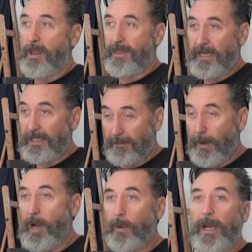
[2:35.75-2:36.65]
things
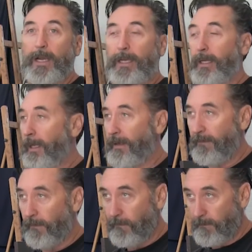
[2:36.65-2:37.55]
my way and I'm going to
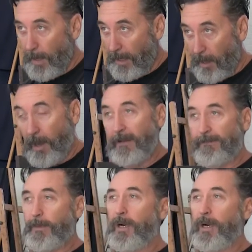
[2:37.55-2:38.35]
live my life